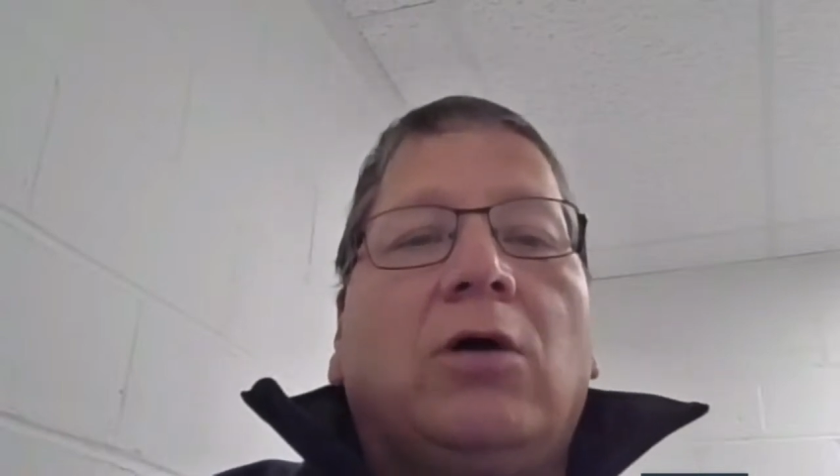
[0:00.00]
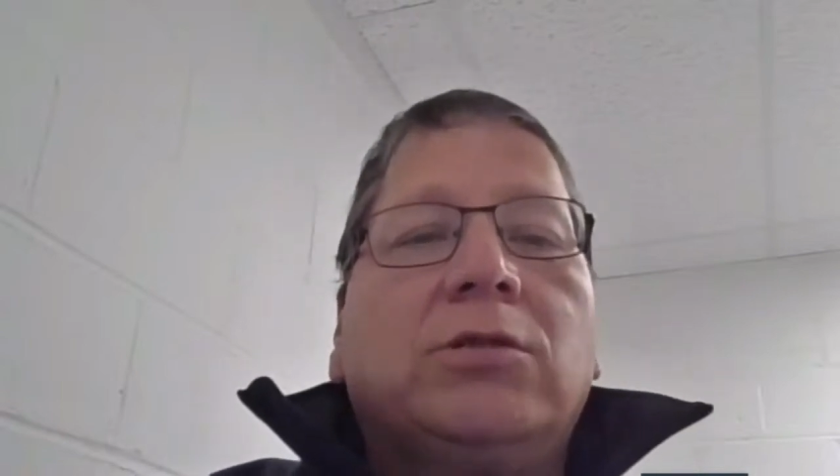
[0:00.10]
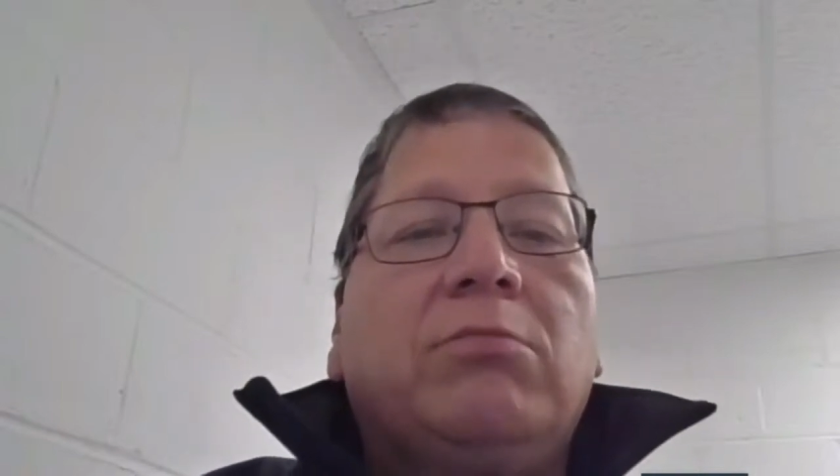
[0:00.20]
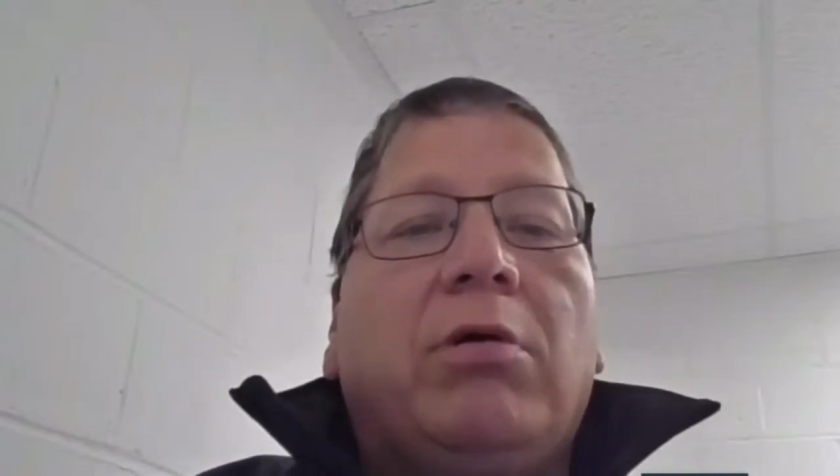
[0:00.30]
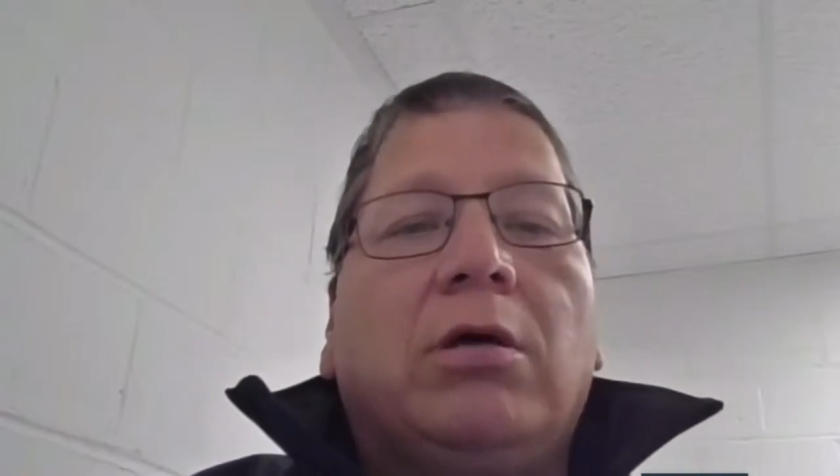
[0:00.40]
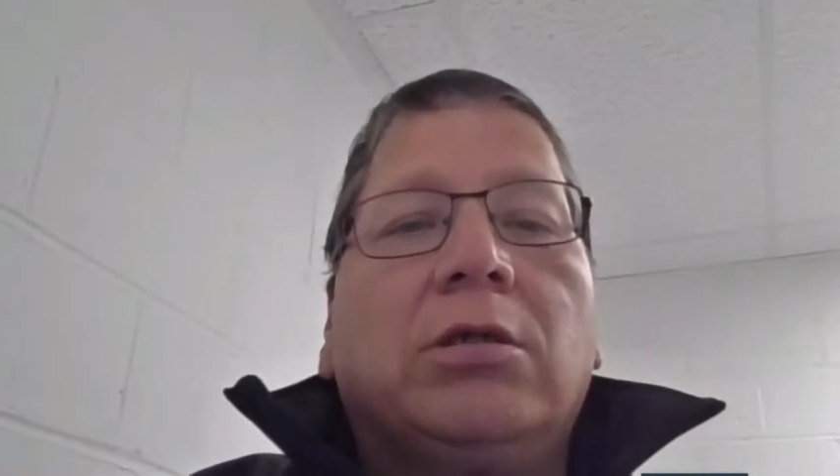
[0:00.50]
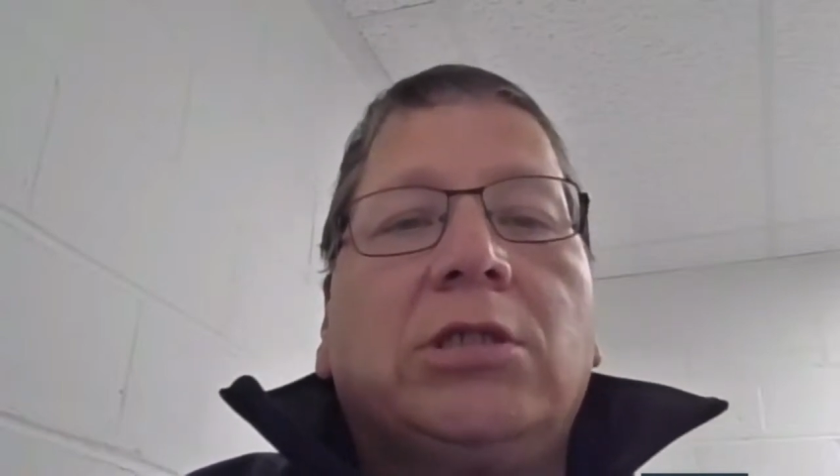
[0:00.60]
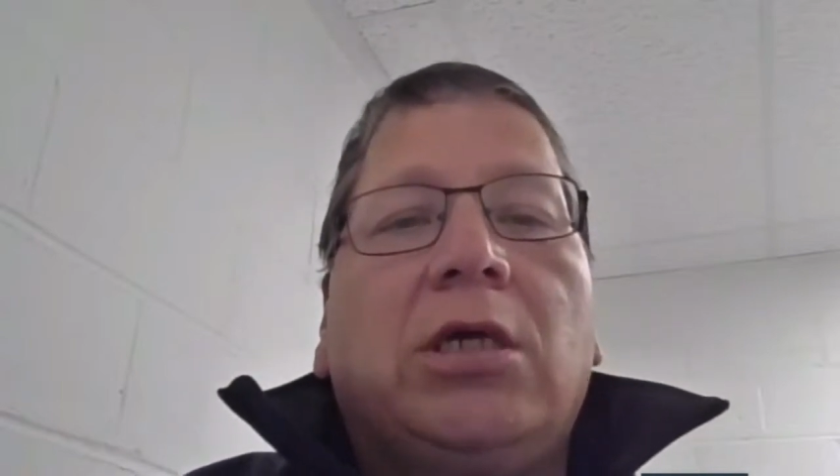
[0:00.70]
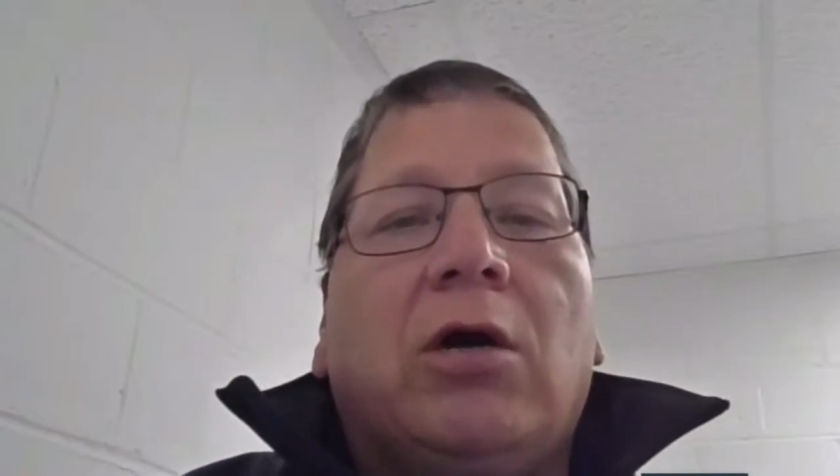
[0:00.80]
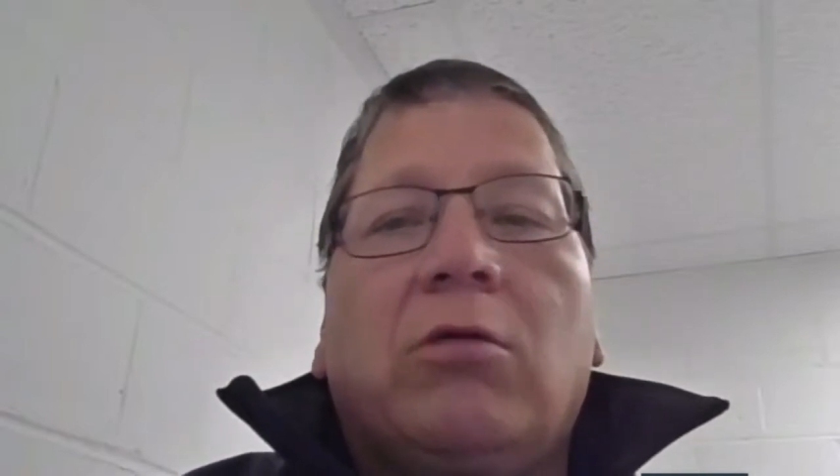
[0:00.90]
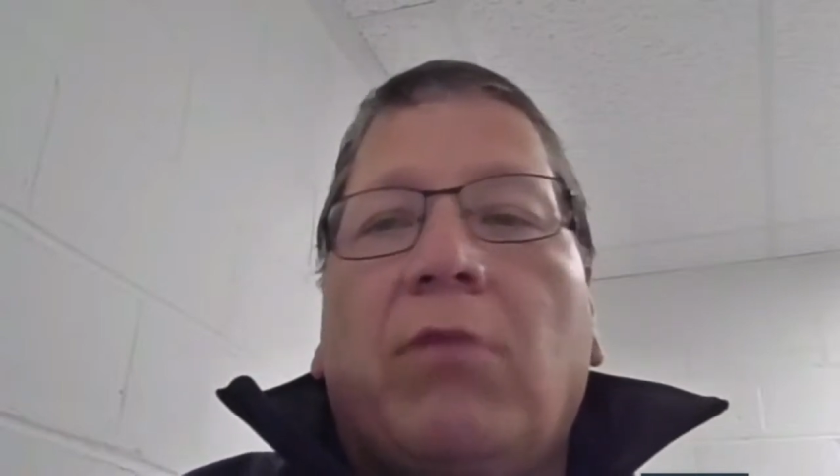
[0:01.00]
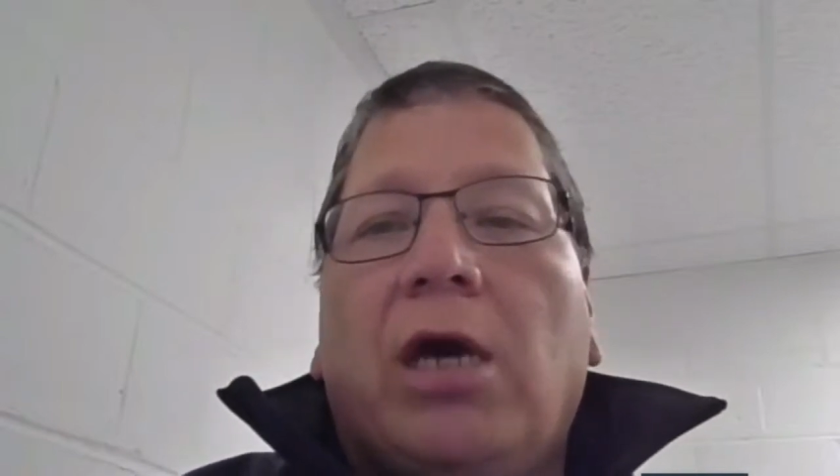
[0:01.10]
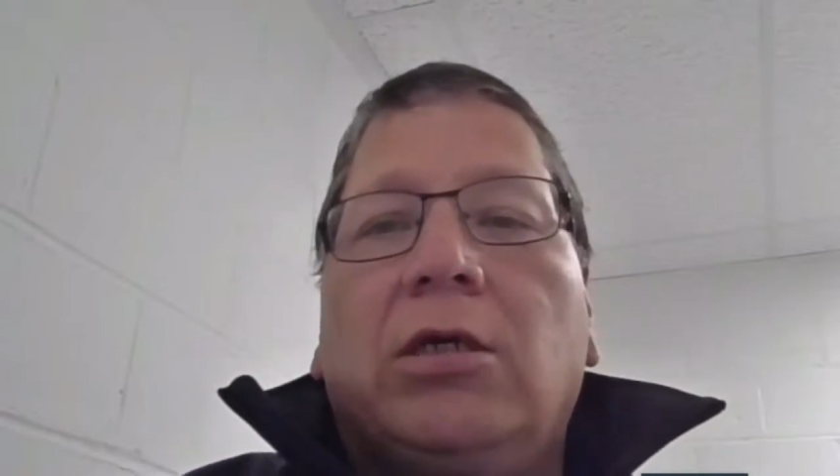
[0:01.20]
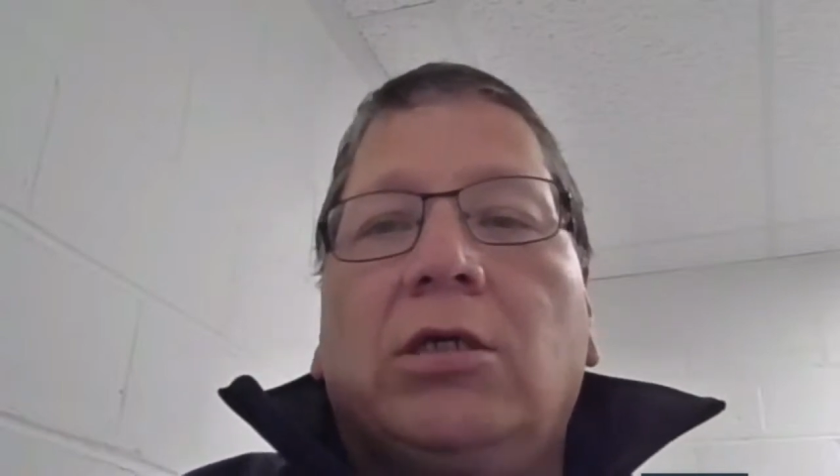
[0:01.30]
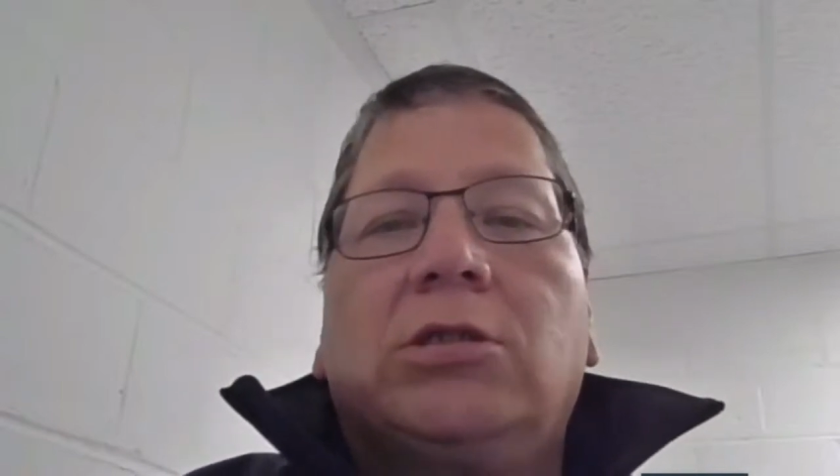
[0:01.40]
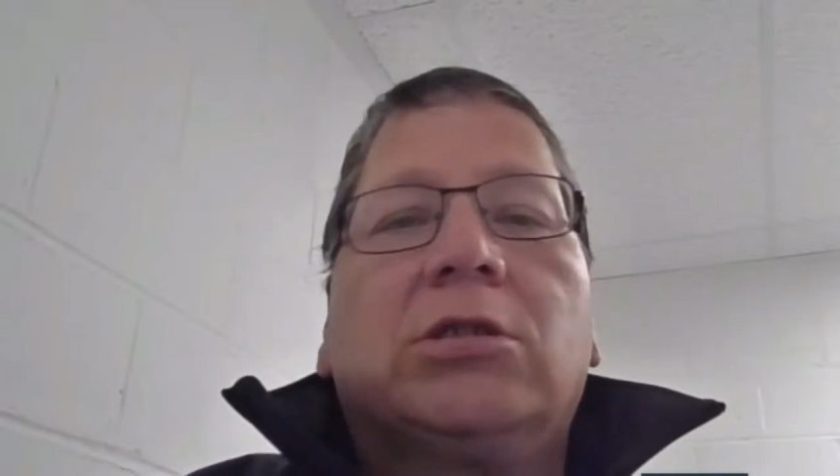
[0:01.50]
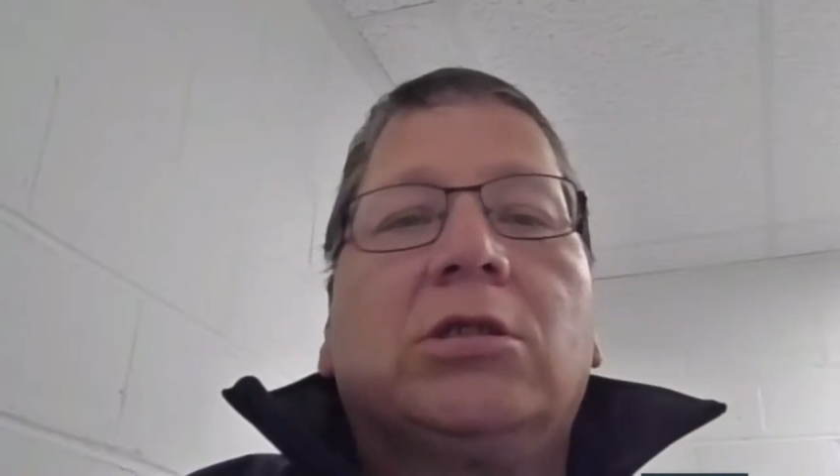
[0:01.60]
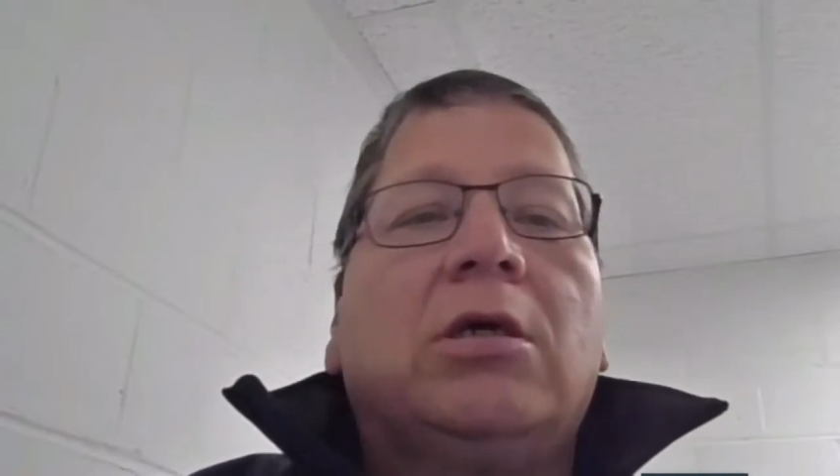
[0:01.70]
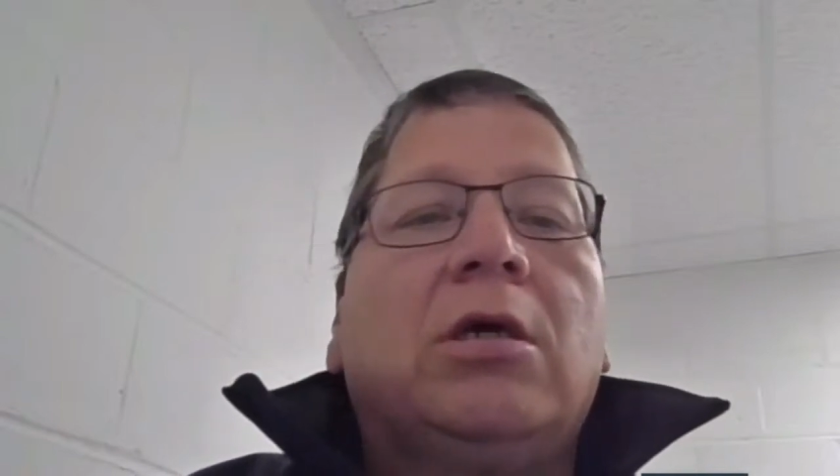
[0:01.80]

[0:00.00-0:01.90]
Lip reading: housing policy, how to manage,